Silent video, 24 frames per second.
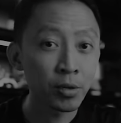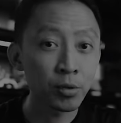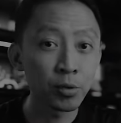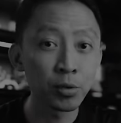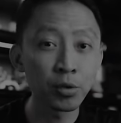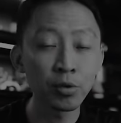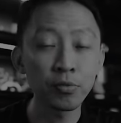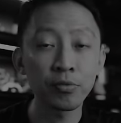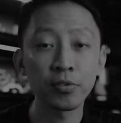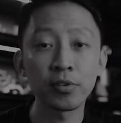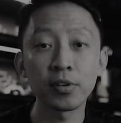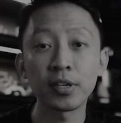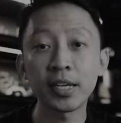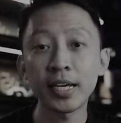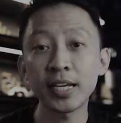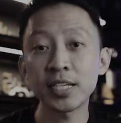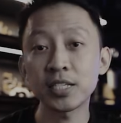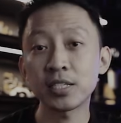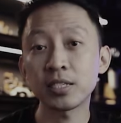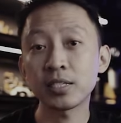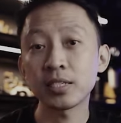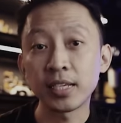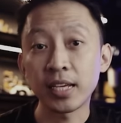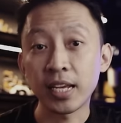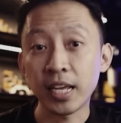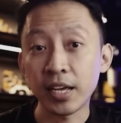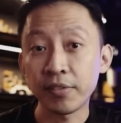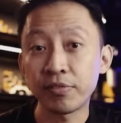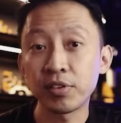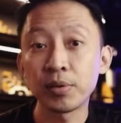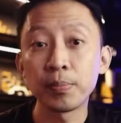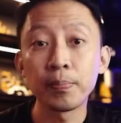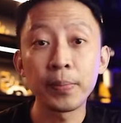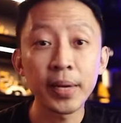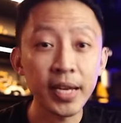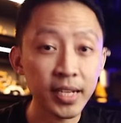go for lights that
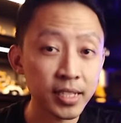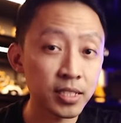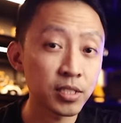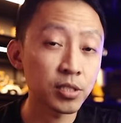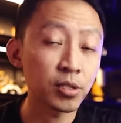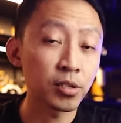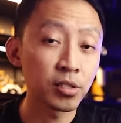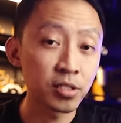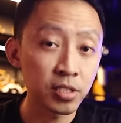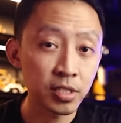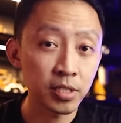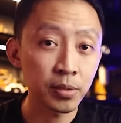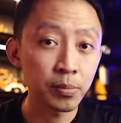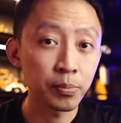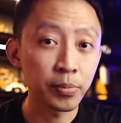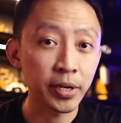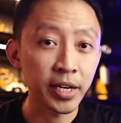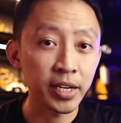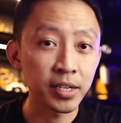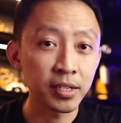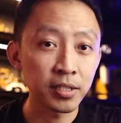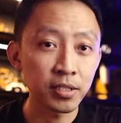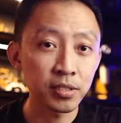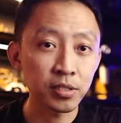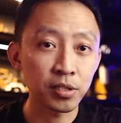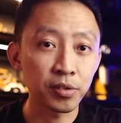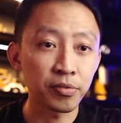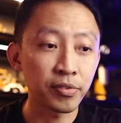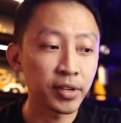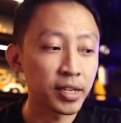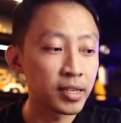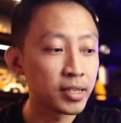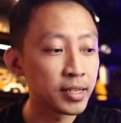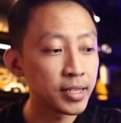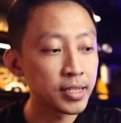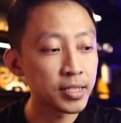have a max constant brightness of
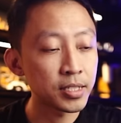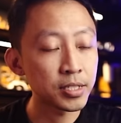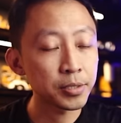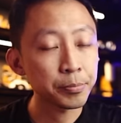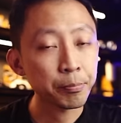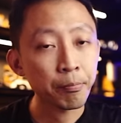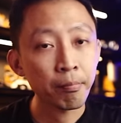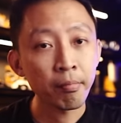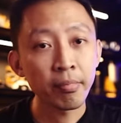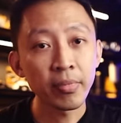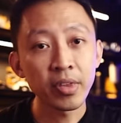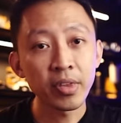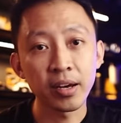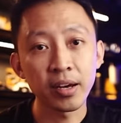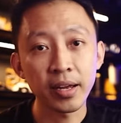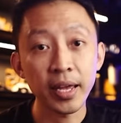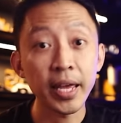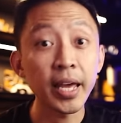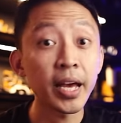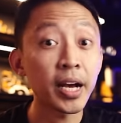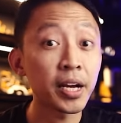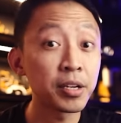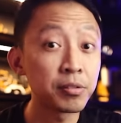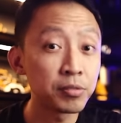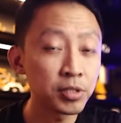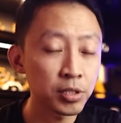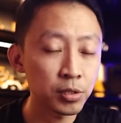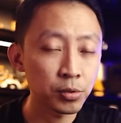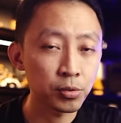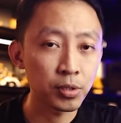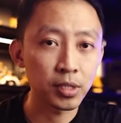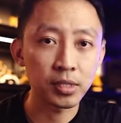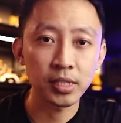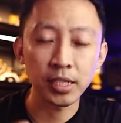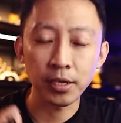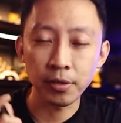at least 800
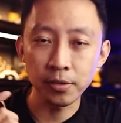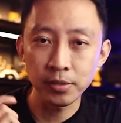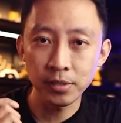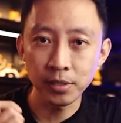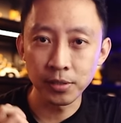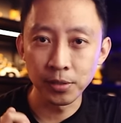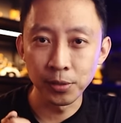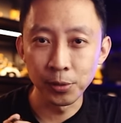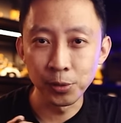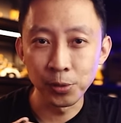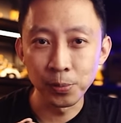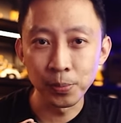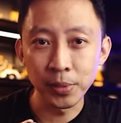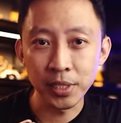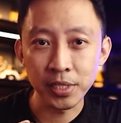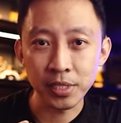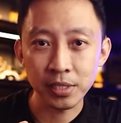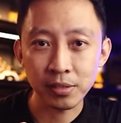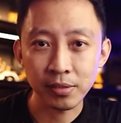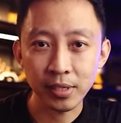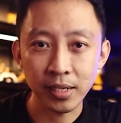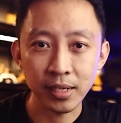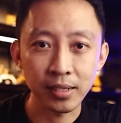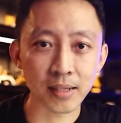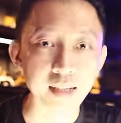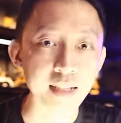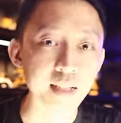to 1000 lumens, right?